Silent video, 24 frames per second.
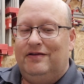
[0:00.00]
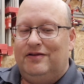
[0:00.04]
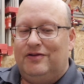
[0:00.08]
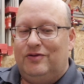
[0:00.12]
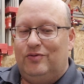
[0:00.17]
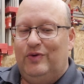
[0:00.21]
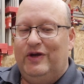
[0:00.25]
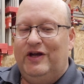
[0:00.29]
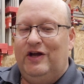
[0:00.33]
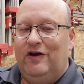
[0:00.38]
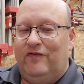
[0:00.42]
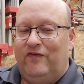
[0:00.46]

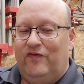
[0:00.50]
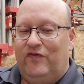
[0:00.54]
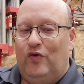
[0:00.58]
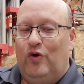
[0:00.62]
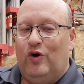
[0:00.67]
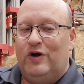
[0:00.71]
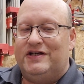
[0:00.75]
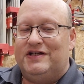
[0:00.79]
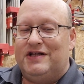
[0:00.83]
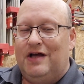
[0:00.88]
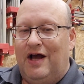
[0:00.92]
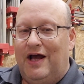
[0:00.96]
3 or
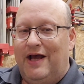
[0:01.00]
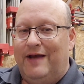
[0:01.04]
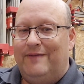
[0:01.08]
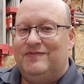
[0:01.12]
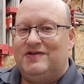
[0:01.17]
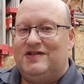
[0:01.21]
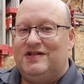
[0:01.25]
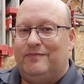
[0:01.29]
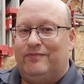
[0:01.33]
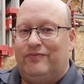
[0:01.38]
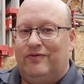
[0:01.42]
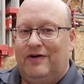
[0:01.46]
4
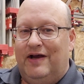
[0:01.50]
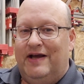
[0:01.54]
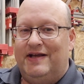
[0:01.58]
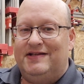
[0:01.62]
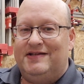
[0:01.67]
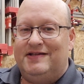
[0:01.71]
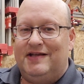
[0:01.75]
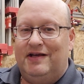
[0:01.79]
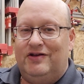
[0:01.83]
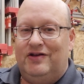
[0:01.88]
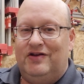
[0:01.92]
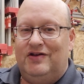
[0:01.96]
times the price
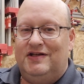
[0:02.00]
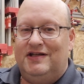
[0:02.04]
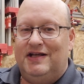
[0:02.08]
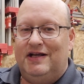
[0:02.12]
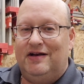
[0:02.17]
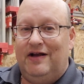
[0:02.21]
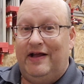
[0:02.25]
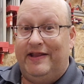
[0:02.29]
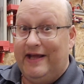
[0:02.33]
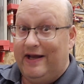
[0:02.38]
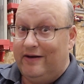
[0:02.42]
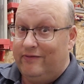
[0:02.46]
that you did
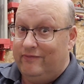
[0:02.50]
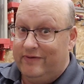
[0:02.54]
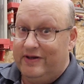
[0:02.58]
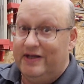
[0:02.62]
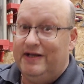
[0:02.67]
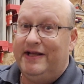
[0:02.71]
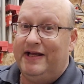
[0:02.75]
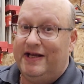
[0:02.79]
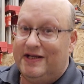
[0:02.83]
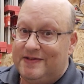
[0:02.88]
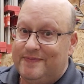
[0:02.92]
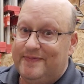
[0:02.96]
on that
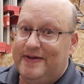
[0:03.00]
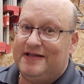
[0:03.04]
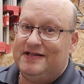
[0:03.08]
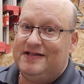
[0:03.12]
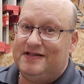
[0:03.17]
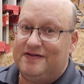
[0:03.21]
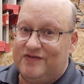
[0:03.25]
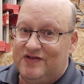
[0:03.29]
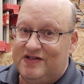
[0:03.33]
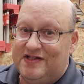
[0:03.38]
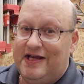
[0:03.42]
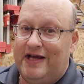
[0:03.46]
really
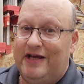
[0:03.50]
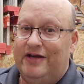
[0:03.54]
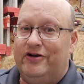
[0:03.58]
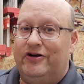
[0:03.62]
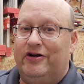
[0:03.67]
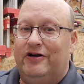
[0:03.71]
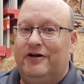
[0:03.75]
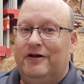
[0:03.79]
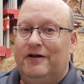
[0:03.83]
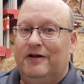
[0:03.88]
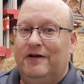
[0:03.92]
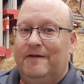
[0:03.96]
expensive
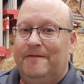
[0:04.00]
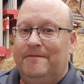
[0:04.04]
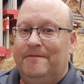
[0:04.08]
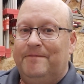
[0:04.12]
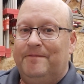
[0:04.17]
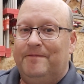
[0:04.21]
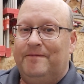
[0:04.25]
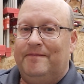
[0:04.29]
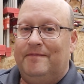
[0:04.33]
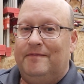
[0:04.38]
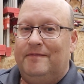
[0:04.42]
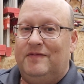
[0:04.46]
sander
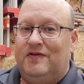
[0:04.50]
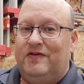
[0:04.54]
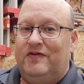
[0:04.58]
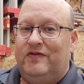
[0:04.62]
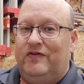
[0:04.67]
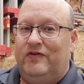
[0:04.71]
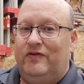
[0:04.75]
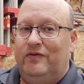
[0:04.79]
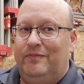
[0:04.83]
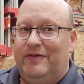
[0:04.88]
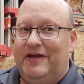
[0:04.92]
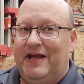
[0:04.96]

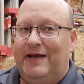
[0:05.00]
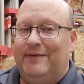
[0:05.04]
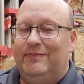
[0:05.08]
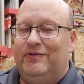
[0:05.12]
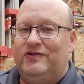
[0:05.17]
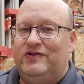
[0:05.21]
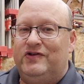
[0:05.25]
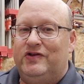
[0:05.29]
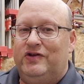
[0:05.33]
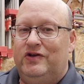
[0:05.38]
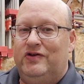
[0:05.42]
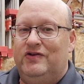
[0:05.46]
to be able
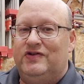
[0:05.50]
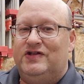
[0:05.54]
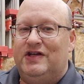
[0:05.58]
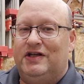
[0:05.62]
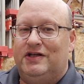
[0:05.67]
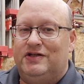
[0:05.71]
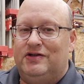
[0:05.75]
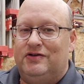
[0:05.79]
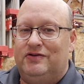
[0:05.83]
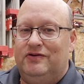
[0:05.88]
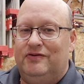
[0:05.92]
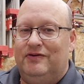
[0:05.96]
to use
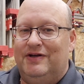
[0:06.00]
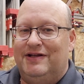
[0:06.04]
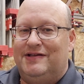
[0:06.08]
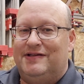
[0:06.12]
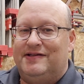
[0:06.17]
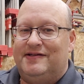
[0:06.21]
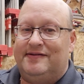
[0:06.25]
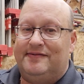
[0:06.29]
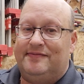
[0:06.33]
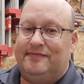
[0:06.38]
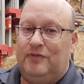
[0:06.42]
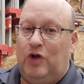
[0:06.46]
it to
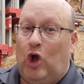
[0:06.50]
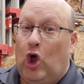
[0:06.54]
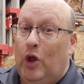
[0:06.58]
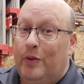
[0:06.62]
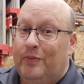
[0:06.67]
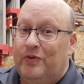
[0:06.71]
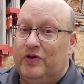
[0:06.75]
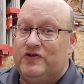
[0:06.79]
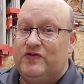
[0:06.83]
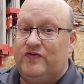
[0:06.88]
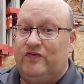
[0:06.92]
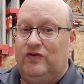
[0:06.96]
its
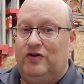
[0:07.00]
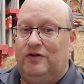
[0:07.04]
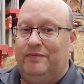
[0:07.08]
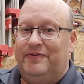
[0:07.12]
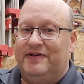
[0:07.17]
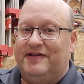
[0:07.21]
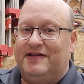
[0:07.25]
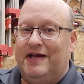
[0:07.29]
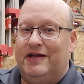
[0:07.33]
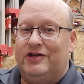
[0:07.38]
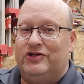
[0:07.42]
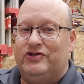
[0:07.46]
almost full
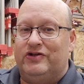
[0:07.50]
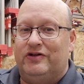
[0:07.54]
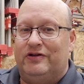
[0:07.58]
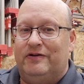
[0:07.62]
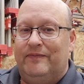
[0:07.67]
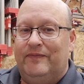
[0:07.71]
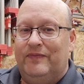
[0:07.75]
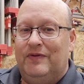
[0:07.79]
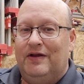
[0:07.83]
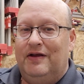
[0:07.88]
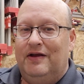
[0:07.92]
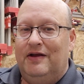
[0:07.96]
potential.
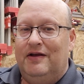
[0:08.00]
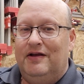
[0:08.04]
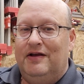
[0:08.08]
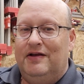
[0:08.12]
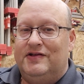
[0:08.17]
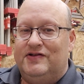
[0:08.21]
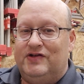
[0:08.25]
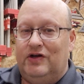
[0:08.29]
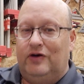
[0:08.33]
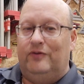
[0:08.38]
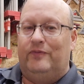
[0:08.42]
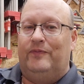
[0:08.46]

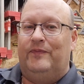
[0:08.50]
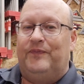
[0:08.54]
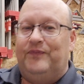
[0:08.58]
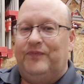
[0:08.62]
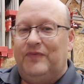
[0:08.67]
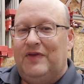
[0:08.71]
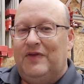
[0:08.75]
So